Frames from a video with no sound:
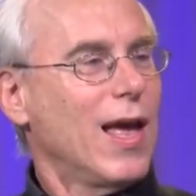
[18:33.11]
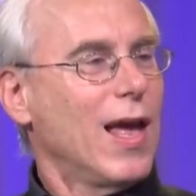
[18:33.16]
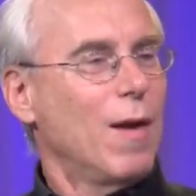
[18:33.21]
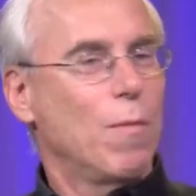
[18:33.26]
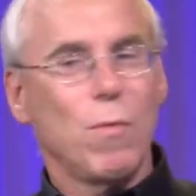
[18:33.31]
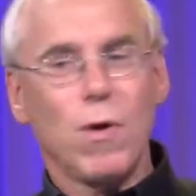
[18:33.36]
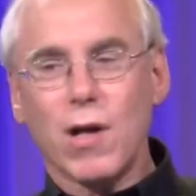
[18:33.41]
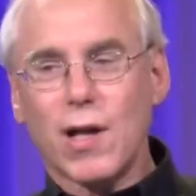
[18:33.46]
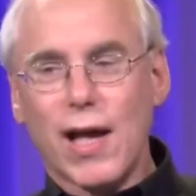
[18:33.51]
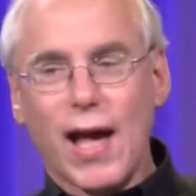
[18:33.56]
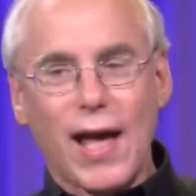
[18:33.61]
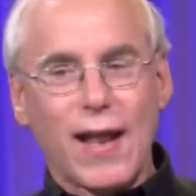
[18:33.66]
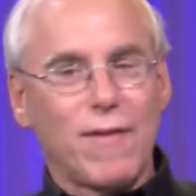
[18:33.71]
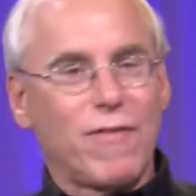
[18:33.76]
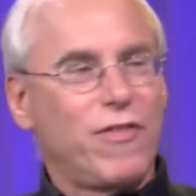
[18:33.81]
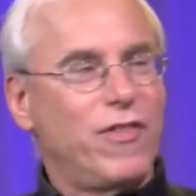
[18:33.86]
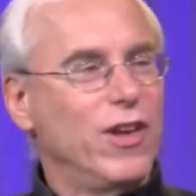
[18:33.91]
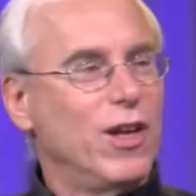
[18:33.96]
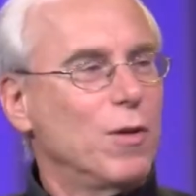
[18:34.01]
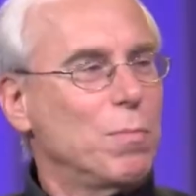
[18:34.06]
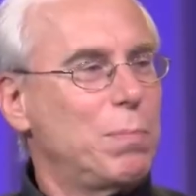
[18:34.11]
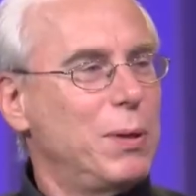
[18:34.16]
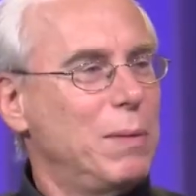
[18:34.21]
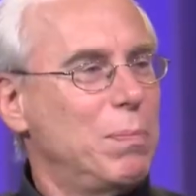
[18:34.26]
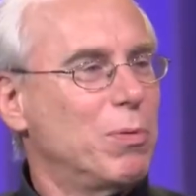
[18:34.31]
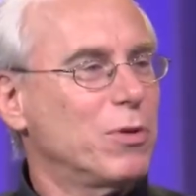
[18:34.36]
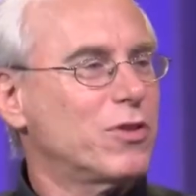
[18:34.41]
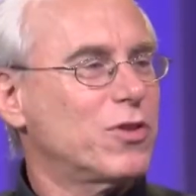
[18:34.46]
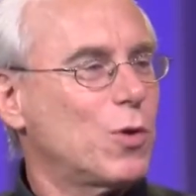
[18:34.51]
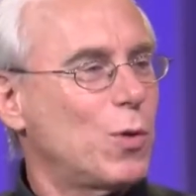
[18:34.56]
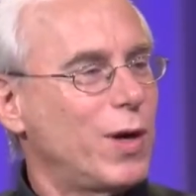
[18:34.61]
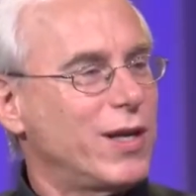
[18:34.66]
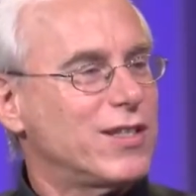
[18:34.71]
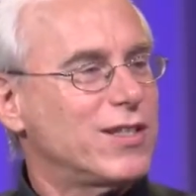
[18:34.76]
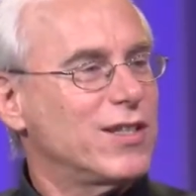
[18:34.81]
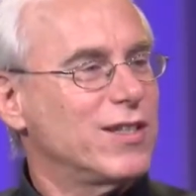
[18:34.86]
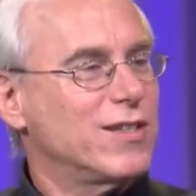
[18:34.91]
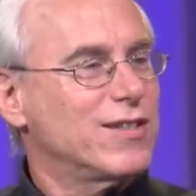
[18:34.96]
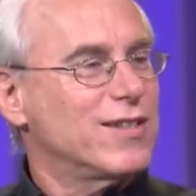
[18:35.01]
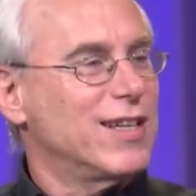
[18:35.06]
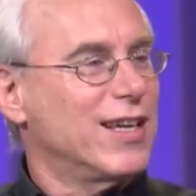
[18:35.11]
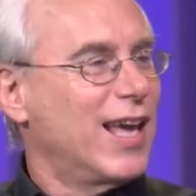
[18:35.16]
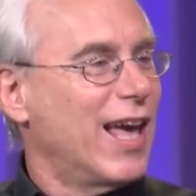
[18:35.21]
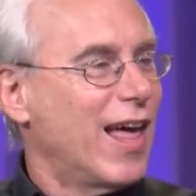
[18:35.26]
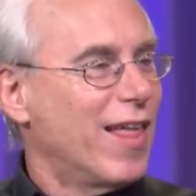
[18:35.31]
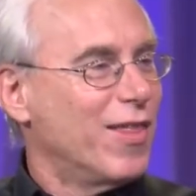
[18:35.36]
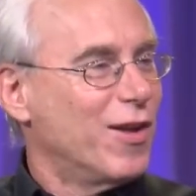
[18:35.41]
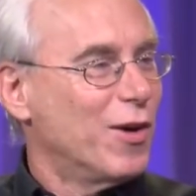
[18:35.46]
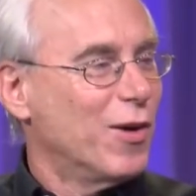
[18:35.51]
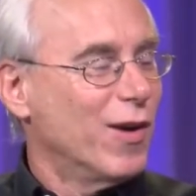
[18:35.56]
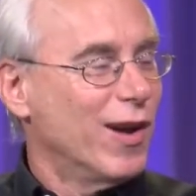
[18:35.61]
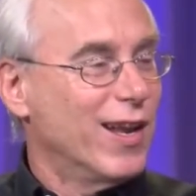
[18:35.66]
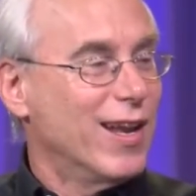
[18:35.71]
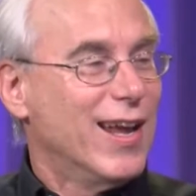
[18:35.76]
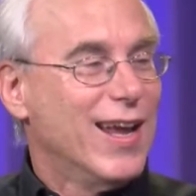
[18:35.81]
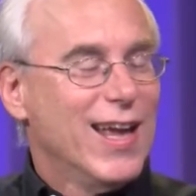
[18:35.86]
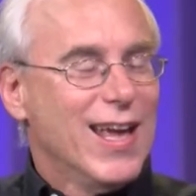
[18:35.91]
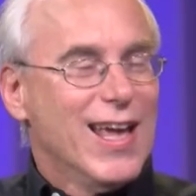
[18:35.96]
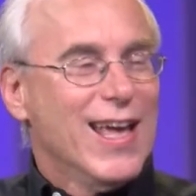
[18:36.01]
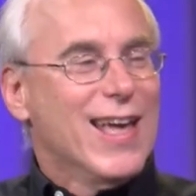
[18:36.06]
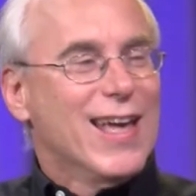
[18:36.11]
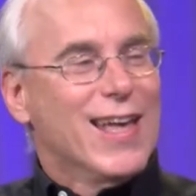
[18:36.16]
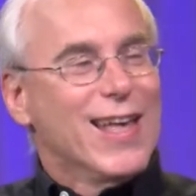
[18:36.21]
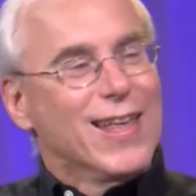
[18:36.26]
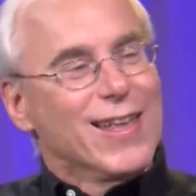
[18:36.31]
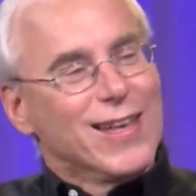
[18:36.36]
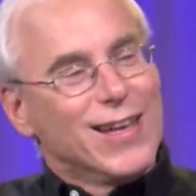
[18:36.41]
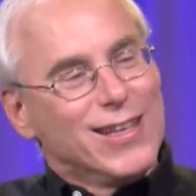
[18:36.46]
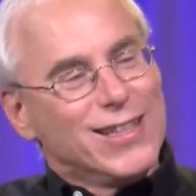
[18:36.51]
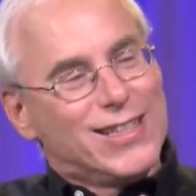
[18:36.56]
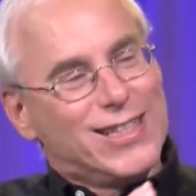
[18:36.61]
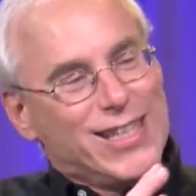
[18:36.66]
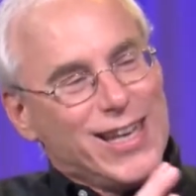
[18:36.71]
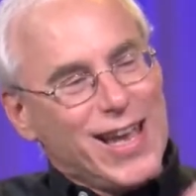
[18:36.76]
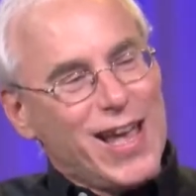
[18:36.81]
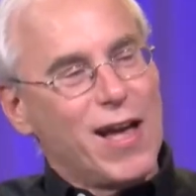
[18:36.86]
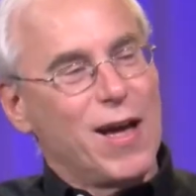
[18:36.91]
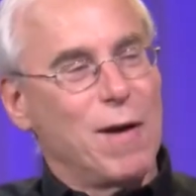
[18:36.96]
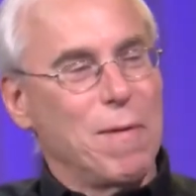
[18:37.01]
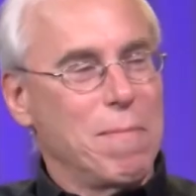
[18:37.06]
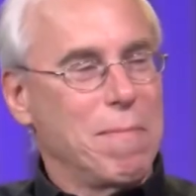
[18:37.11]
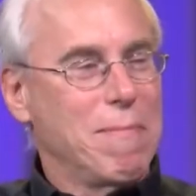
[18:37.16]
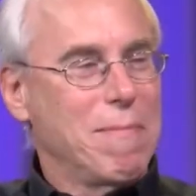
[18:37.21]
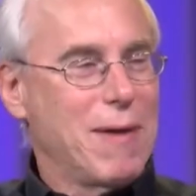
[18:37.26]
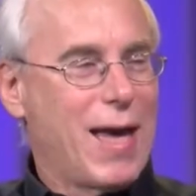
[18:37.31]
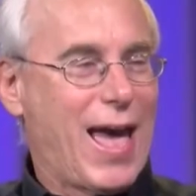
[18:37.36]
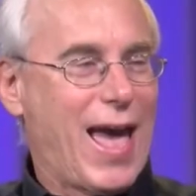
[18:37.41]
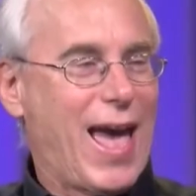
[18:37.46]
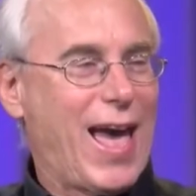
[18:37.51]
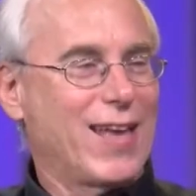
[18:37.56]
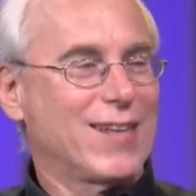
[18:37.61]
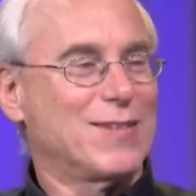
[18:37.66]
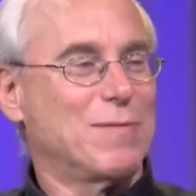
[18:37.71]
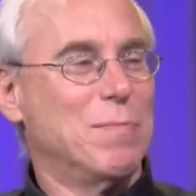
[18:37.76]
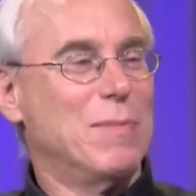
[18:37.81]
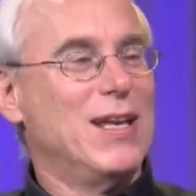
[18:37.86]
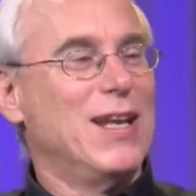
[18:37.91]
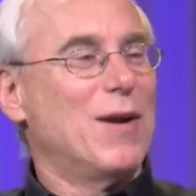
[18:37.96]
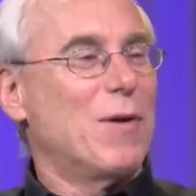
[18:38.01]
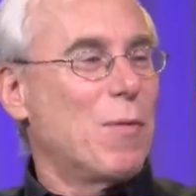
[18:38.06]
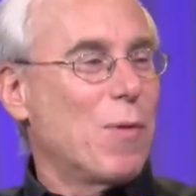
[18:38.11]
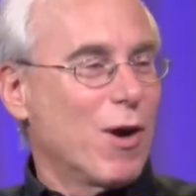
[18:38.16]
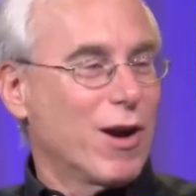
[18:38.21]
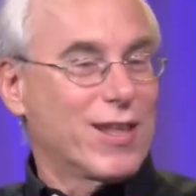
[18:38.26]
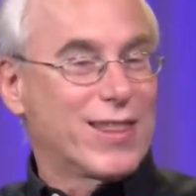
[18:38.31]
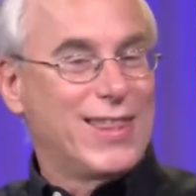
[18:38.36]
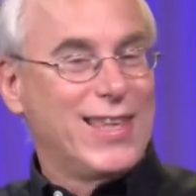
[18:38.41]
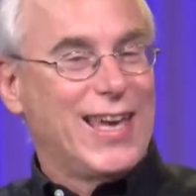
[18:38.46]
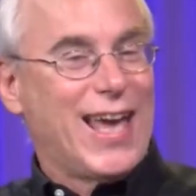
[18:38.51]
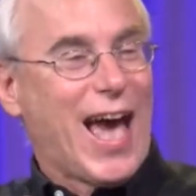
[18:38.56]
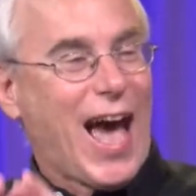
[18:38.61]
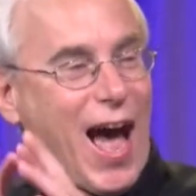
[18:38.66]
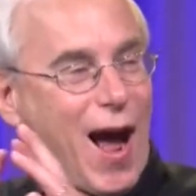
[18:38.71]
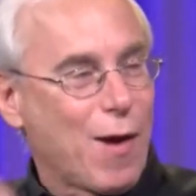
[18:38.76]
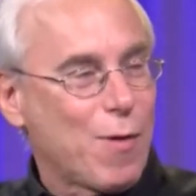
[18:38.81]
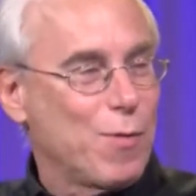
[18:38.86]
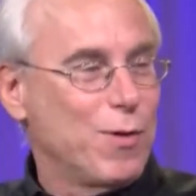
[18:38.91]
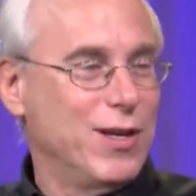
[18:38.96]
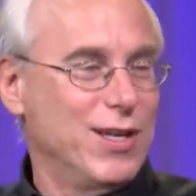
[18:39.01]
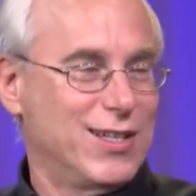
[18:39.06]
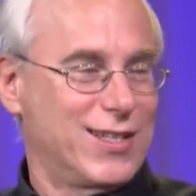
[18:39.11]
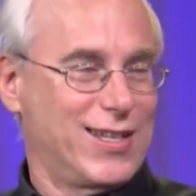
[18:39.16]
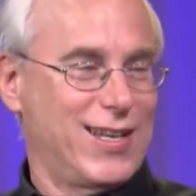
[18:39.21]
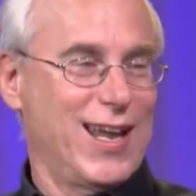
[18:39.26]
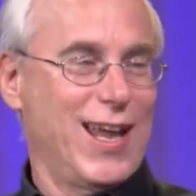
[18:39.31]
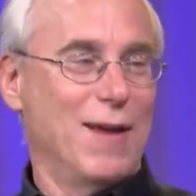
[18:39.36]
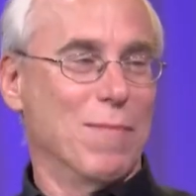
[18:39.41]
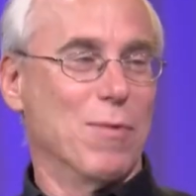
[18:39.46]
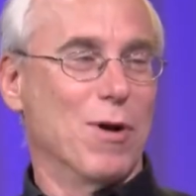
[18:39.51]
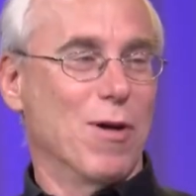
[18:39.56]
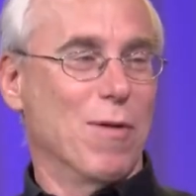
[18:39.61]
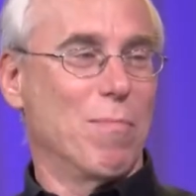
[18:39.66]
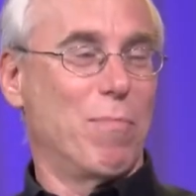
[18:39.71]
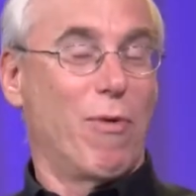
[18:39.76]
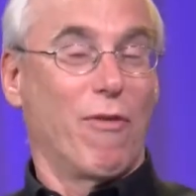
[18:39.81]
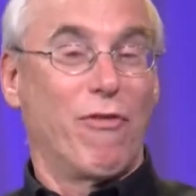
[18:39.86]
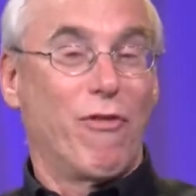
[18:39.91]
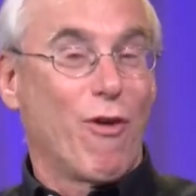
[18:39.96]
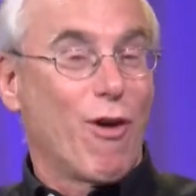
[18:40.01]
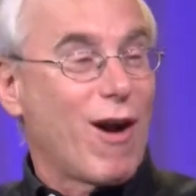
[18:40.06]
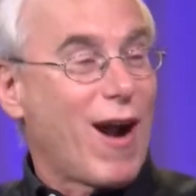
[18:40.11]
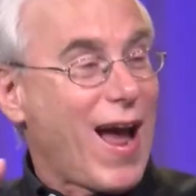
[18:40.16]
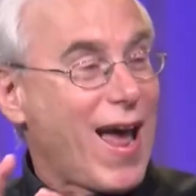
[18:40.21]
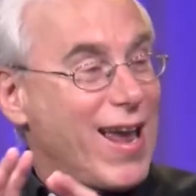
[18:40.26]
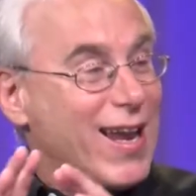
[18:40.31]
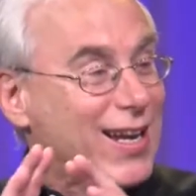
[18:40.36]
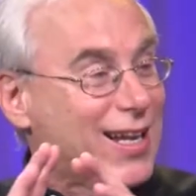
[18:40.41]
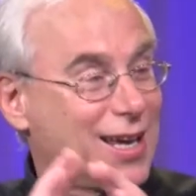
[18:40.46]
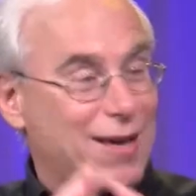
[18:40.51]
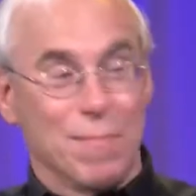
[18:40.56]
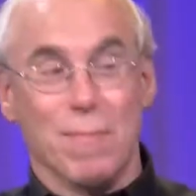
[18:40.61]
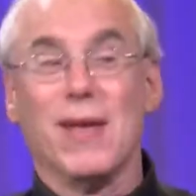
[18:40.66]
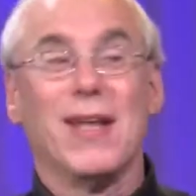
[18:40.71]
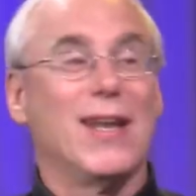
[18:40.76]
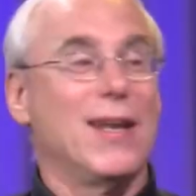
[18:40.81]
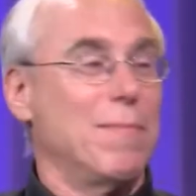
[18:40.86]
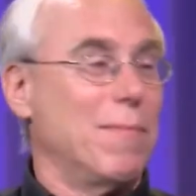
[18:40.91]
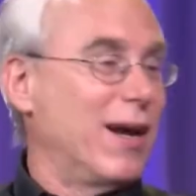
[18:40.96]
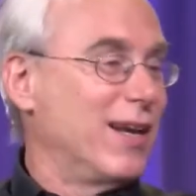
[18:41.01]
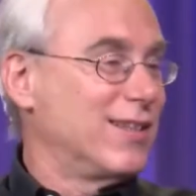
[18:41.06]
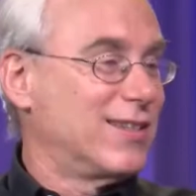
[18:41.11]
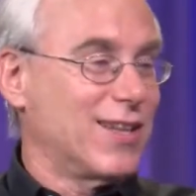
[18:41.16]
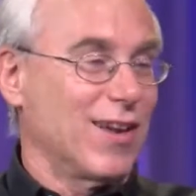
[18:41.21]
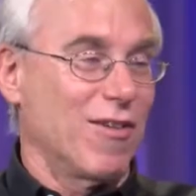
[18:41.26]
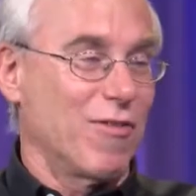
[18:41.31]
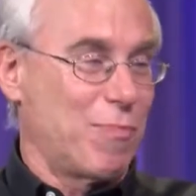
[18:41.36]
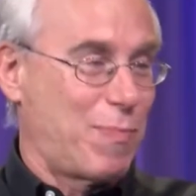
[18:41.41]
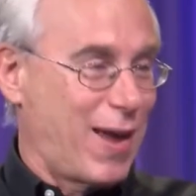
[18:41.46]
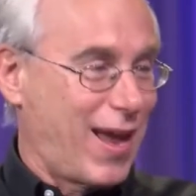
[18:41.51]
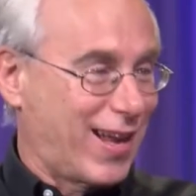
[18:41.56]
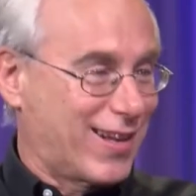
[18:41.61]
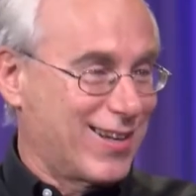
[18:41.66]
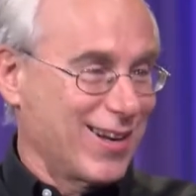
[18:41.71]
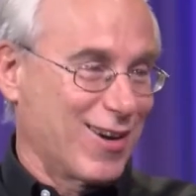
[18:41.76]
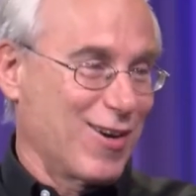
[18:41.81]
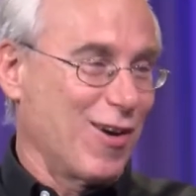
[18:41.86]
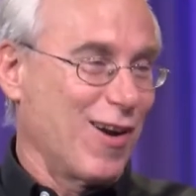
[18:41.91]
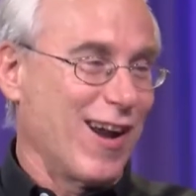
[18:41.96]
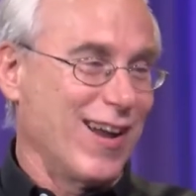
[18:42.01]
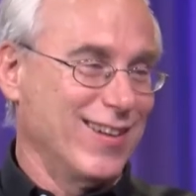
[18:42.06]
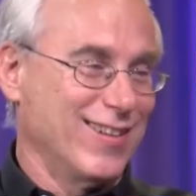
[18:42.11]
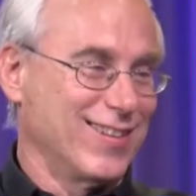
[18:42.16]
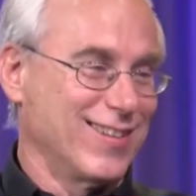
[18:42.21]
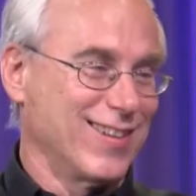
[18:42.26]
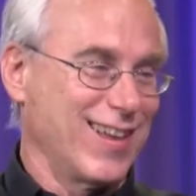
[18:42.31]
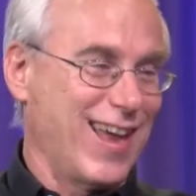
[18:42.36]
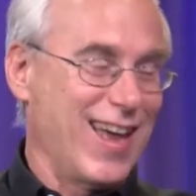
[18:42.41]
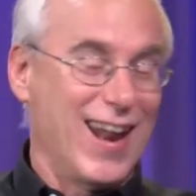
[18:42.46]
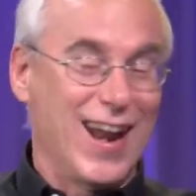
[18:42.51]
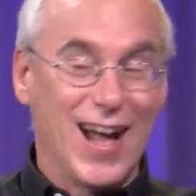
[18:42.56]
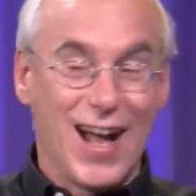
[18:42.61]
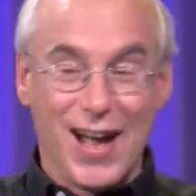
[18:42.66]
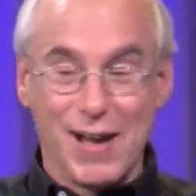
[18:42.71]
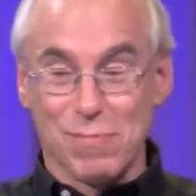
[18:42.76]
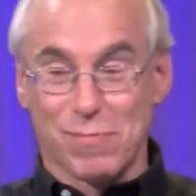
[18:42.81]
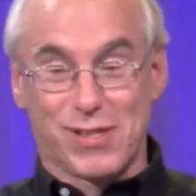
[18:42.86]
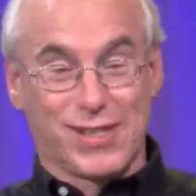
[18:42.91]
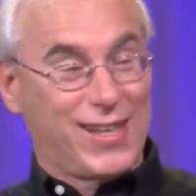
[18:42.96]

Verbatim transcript: and we'll kind of field people's questions together." And Jim asked me to work the outreach table before I had committed myself back to Christ. Mm -hmm. And I'm